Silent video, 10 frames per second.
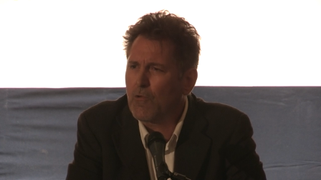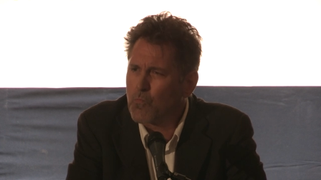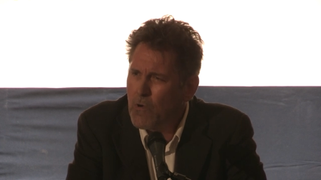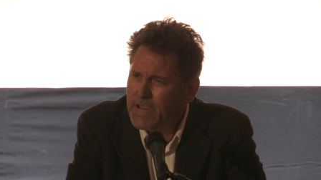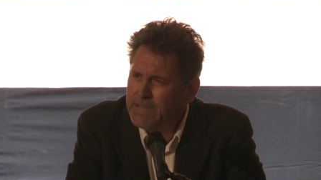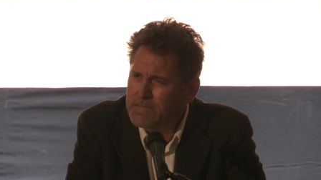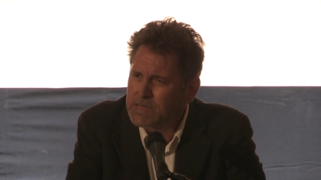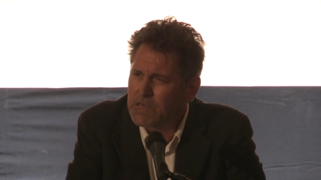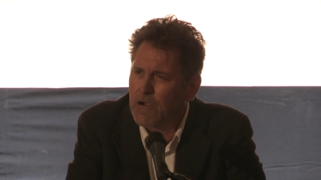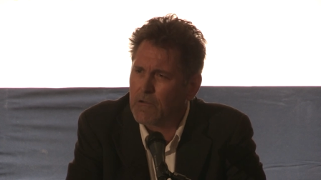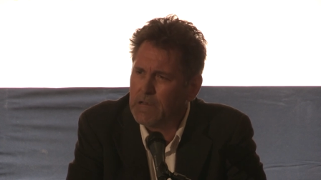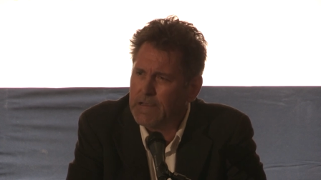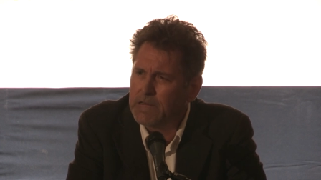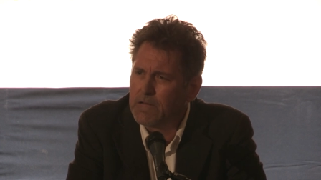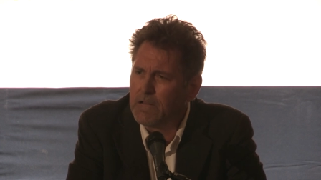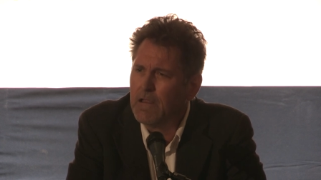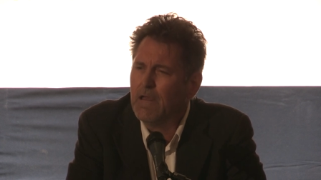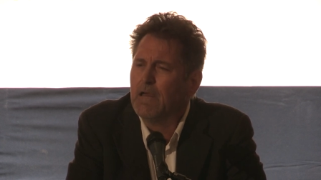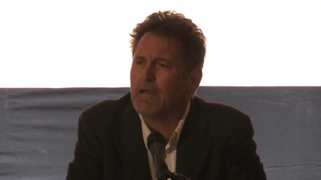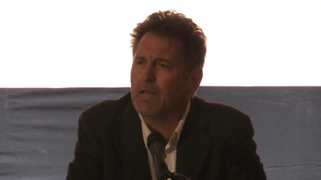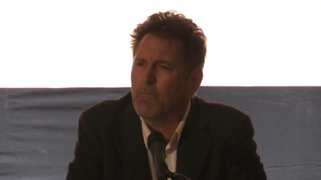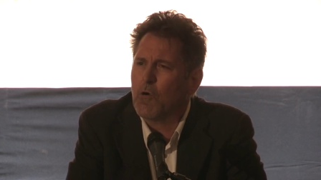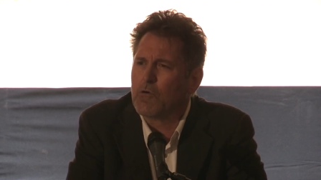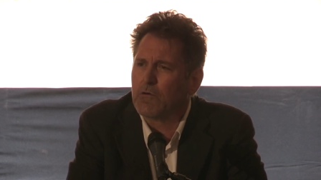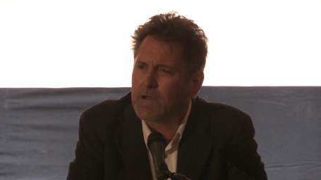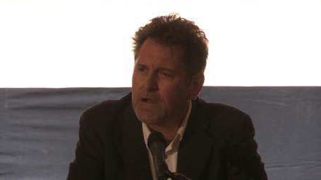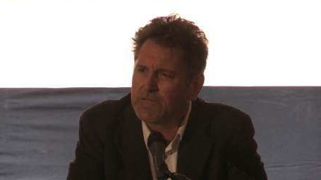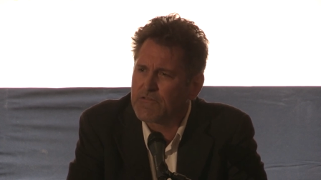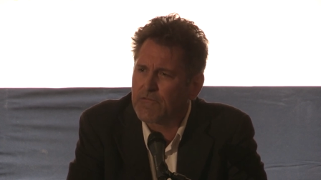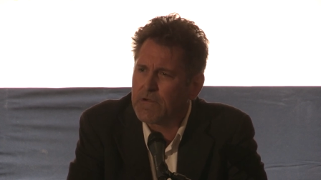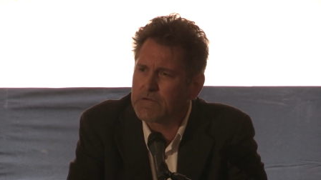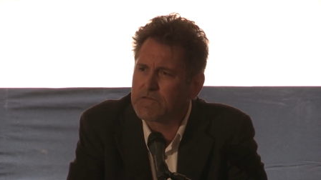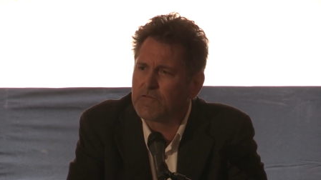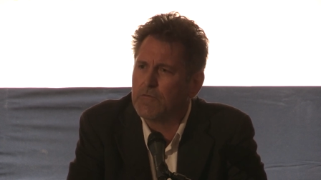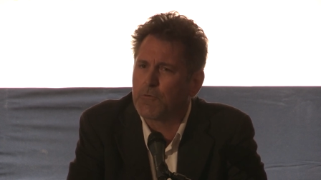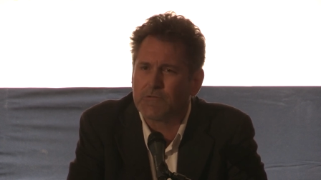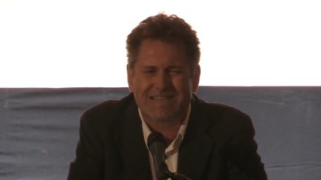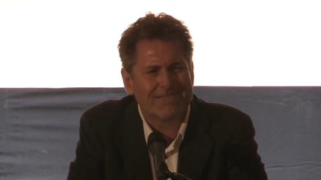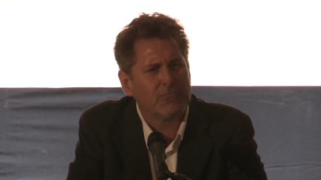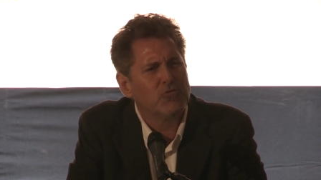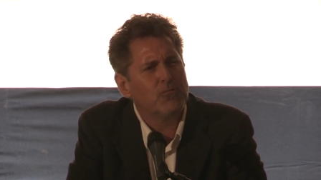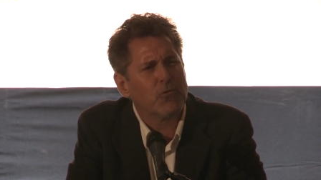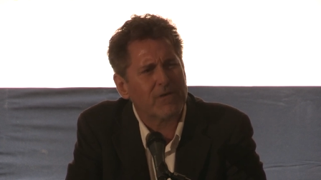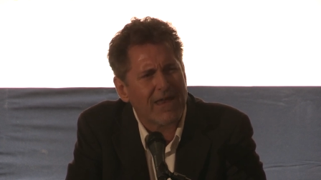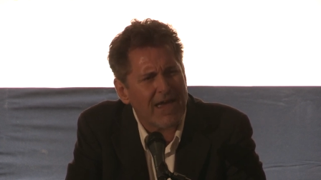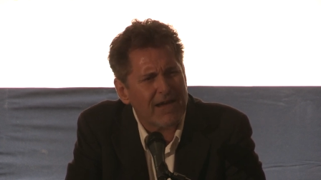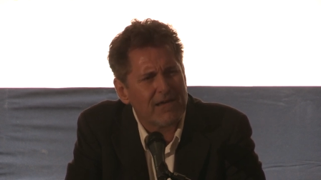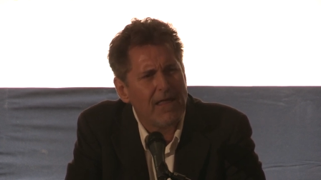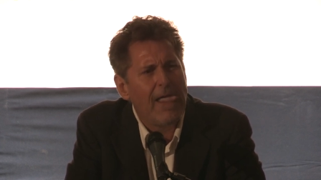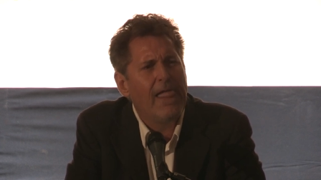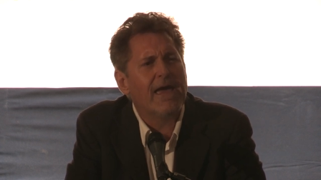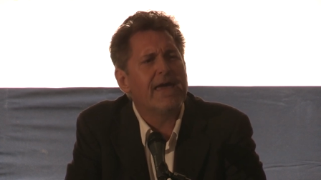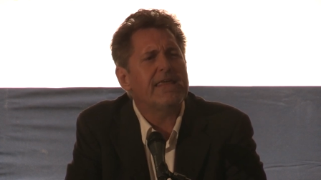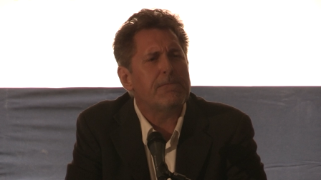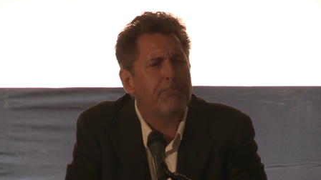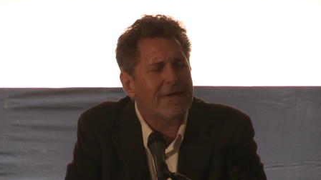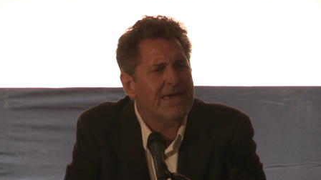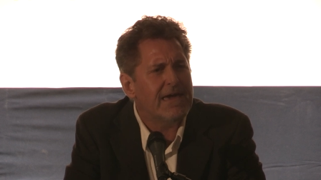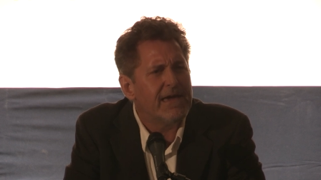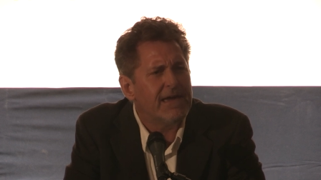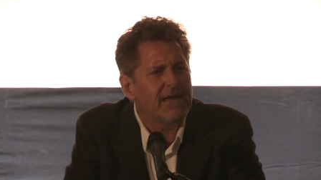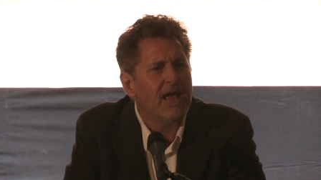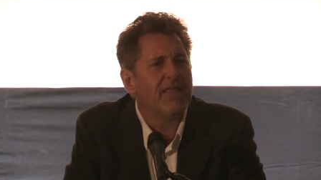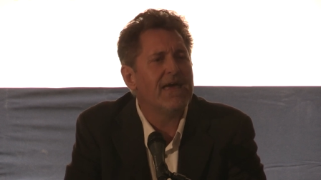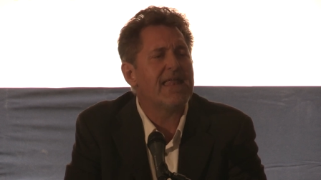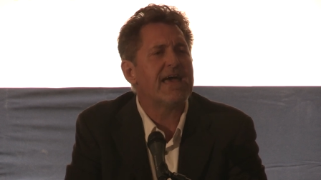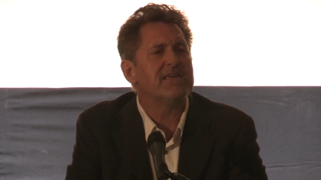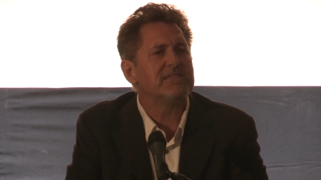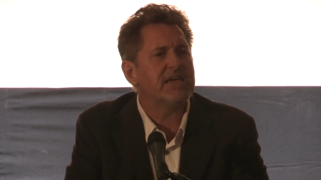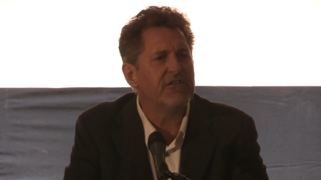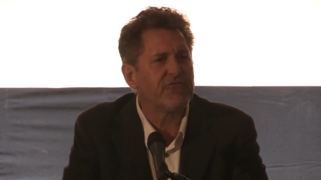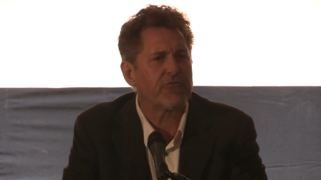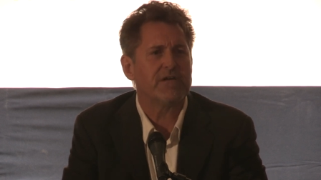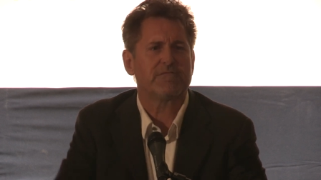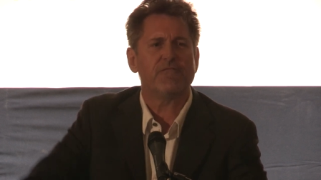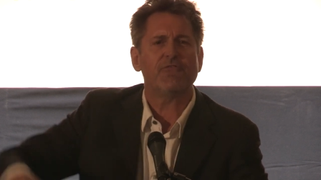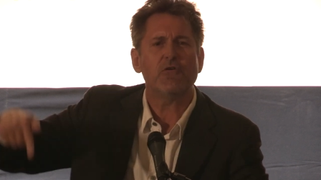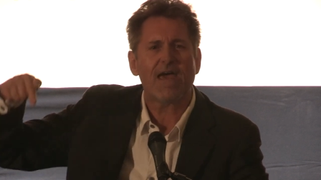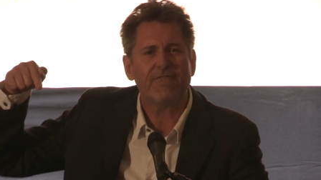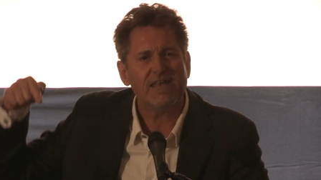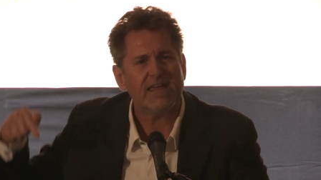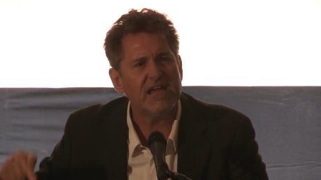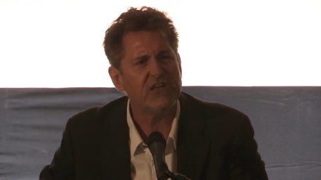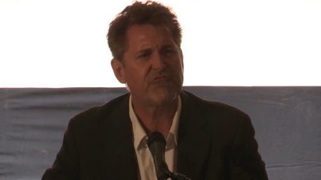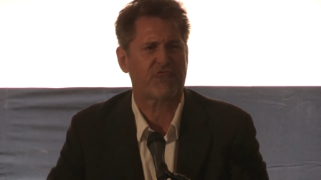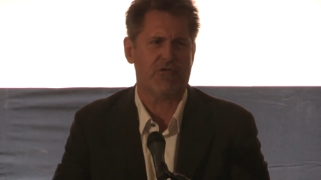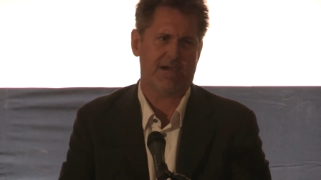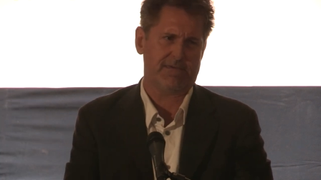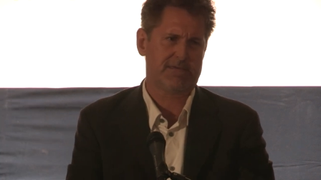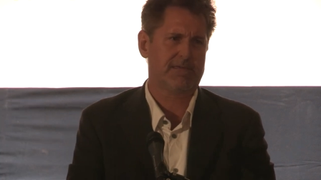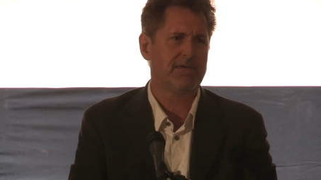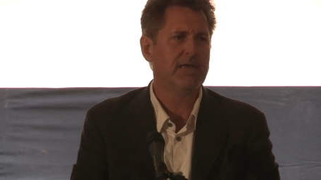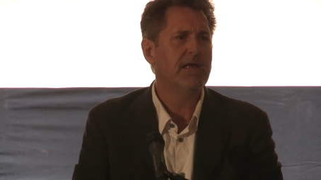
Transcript: rights are legal and moral constructs to, to protect any being that has interest. If you have an interest